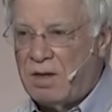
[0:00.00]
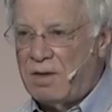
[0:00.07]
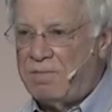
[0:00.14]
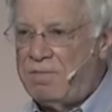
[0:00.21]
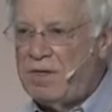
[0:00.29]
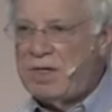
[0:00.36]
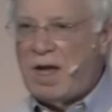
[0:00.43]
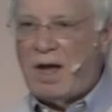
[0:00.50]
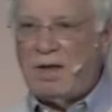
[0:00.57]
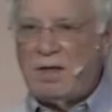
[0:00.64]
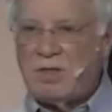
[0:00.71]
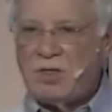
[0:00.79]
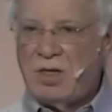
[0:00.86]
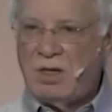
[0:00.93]
The
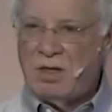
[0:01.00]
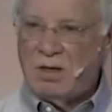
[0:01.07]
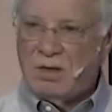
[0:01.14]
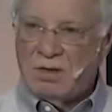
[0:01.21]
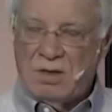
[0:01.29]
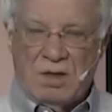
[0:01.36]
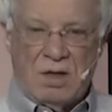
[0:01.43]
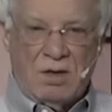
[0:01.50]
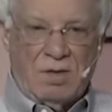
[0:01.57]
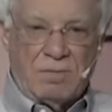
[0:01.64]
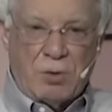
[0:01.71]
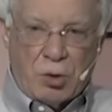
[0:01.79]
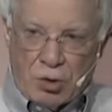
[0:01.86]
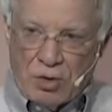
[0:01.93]
physiology
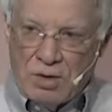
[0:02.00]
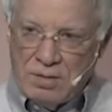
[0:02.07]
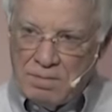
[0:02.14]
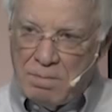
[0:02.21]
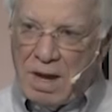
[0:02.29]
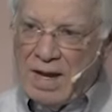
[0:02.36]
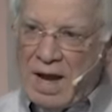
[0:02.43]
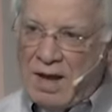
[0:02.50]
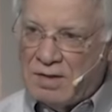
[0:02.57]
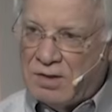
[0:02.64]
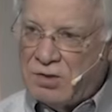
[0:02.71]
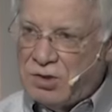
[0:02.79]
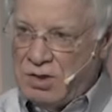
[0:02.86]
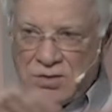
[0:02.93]
of current
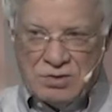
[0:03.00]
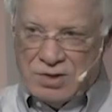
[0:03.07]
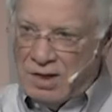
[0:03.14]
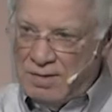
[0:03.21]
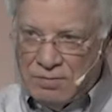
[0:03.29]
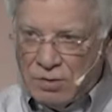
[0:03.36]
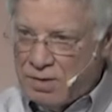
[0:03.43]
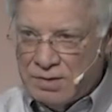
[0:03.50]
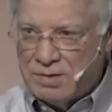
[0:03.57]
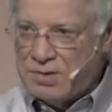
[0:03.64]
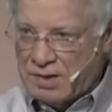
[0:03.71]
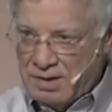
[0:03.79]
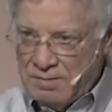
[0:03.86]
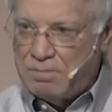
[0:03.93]
biology, saved or
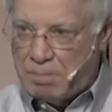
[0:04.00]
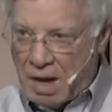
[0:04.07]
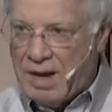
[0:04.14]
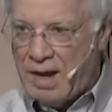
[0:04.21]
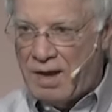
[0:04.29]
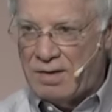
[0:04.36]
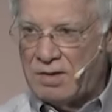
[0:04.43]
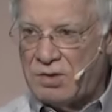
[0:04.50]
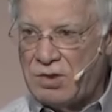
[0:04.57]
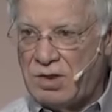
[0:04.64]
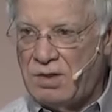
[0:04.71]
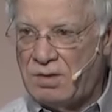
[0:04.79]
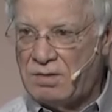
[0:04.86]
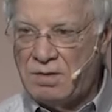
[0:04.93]
unsaved,
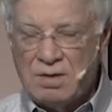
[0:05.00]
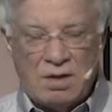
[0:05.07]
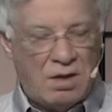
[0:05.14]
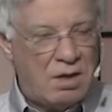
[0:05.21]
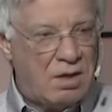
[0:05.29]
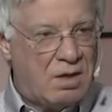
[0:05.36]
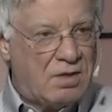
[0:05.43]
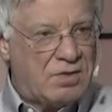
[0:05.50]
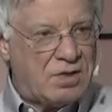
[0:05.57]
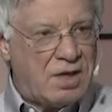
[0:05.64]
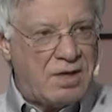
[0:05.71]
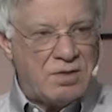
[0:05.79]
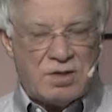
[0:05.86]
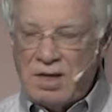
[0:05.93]
biology,
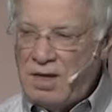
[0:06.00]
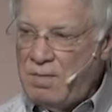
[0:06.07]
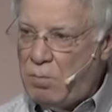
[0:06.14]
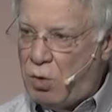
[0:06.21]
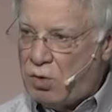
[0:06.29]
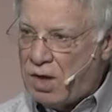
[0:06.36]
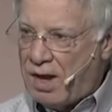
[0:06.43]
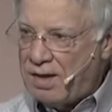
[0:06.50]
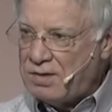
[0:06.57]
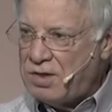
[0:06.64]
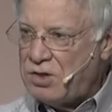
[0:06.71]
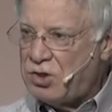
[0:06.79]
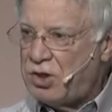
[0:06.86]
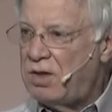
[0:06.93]
says
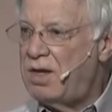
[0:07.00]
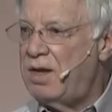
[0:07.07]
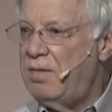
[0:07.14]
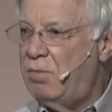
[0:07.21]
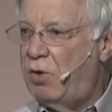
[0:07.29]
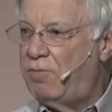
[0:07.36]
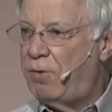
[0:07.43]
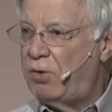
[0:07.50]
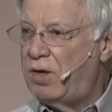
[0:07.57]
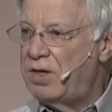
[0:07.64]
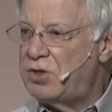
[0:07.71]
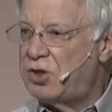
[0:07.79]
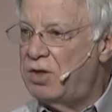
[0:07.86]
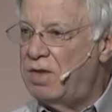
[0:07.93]
emocognition,
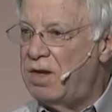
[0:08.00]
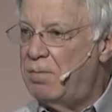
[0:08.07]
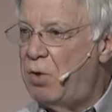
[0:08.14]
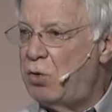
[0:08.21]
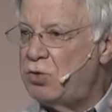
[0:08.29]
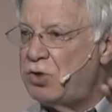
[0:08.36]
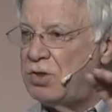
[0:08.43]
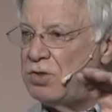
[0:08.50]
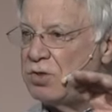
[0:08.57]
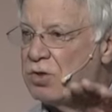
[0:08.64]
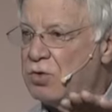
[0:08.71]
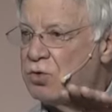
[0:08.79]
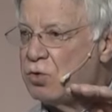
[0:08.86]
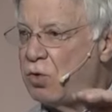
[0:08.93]
emovolition. The emotions
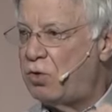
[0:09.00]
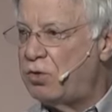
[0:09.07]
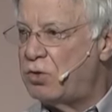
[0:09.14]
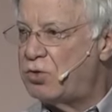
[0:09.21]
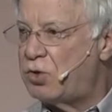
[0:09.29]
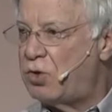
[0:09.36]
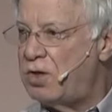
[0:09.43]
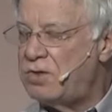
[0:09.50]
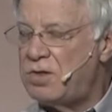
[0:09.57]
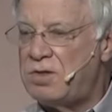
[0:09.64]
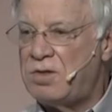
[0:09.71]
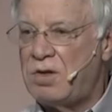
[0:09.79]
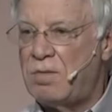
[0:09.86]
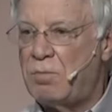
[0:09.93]
control your
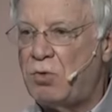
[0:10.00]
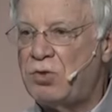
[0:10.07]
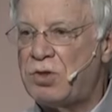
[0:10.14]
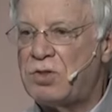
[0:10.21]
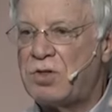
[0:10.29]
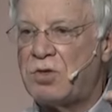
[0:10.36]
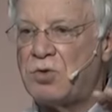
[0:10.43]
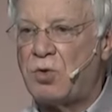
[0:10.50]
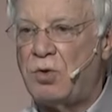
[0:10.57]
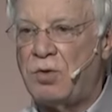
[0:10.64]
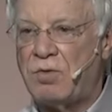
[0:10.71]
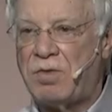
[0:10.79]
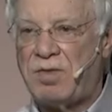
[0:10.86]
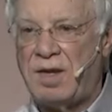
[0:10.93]
choices, the emotions control
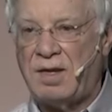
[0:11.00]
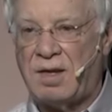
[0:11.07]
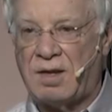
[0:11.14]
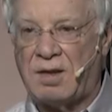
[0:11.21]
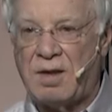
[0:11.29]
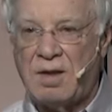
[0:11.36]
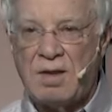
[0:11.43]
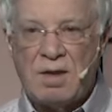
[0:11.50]
your thinking.